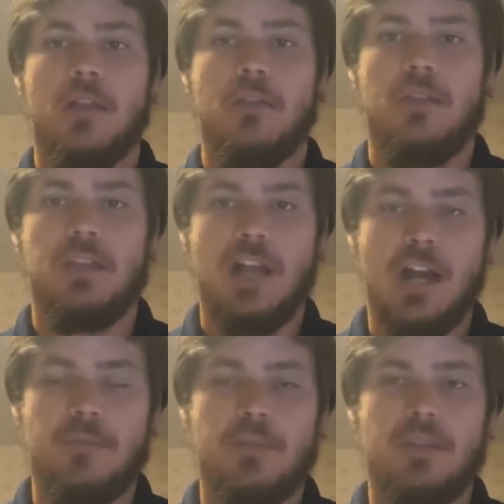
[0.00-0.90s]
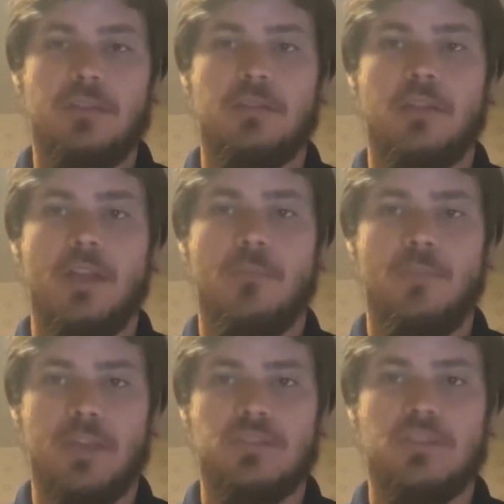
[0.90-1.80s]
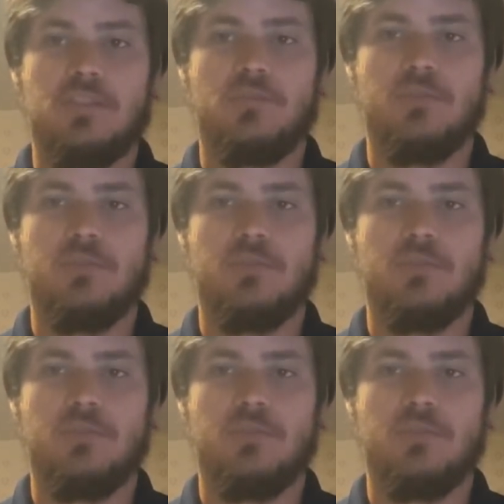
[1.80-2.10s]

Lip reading: the economy and business was